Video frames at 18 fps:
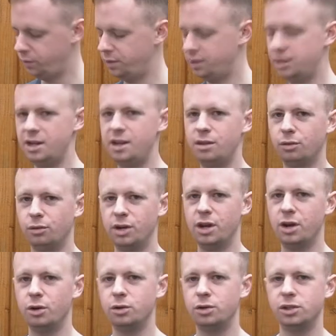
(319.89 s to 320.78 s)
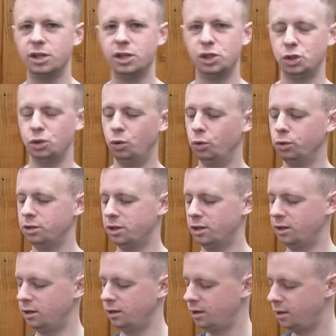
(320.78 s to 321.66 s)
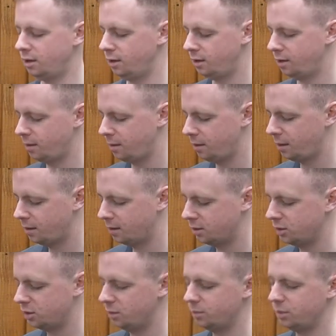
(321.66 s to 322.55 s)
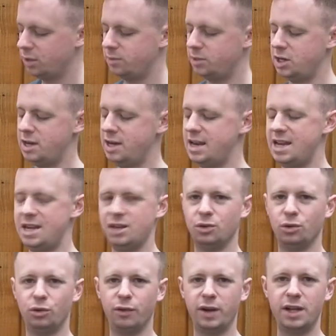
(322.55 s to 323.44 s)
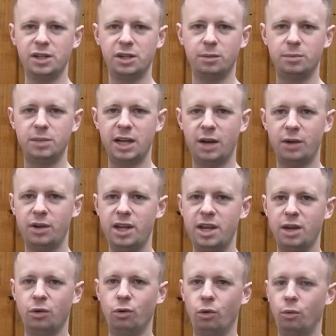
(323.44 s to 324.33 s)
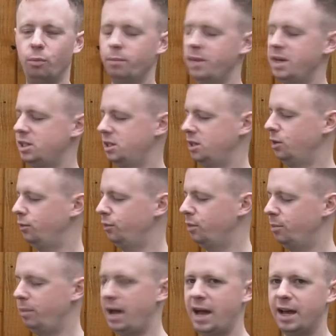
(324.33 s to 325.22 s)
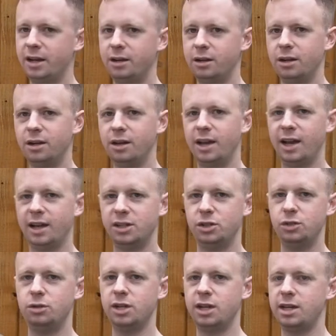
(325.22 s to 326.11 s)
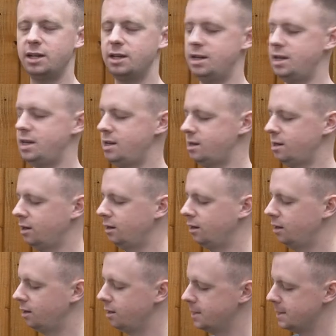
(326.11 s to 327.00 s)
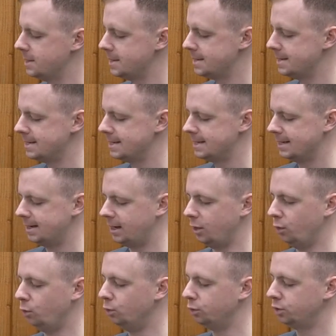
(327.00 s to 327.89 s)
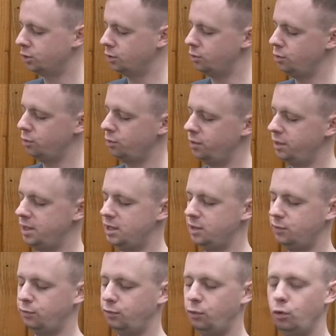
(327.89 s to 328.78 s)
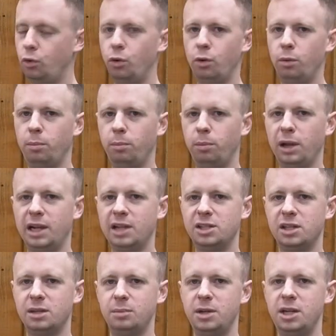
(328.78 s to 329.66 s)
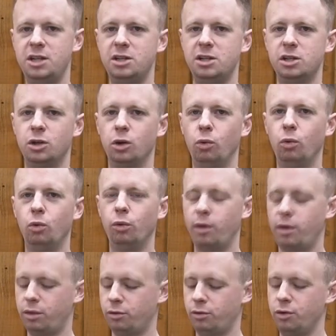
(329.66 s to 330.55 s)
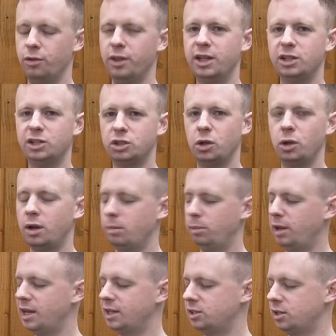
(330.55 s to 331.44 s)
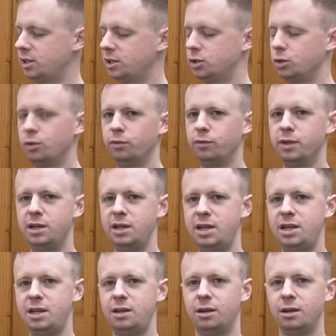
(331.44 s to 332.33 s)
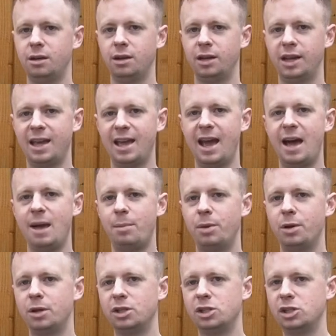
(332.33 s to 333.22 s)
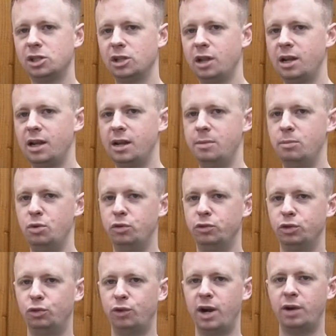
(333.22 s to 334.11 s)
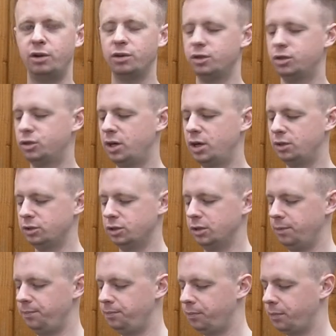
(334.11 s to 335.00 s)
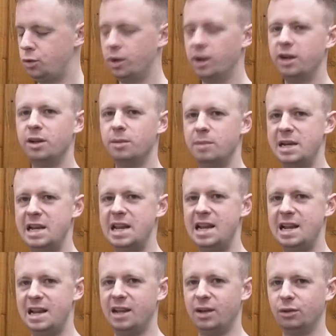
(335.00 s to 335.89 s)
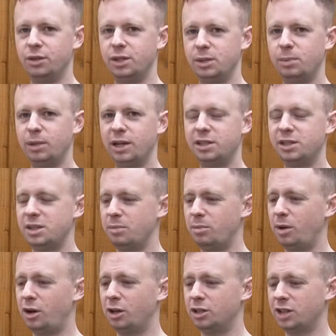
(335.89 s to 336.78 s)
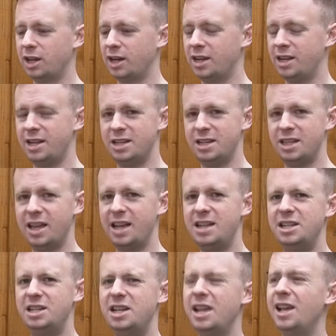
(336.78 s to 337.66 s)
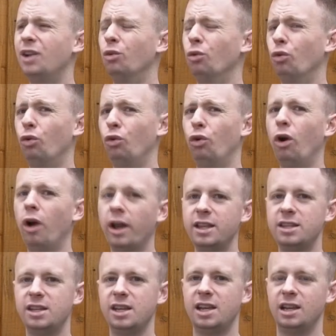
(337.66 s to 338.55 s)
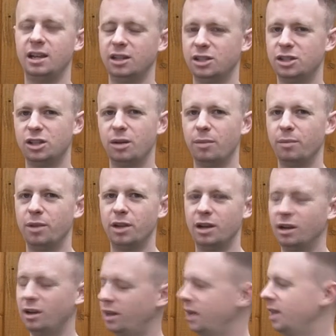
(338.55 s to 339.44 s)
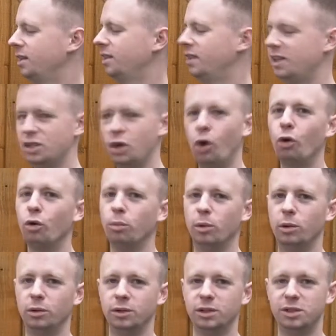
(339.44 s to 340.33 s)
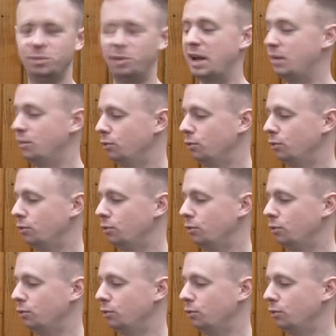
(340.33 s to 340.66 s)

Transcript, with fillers: With the D3Os, they're shorter. Sometimes your knee sort of ends up down here or missing off the pad as you take a knee. And also, these four plastic pieces go all the way through, and they are solid plastic, so if the knee cap slightly moves around in the trouser, you can end up kneeling on these plastic parts and they dig right in something like it's horrible, it's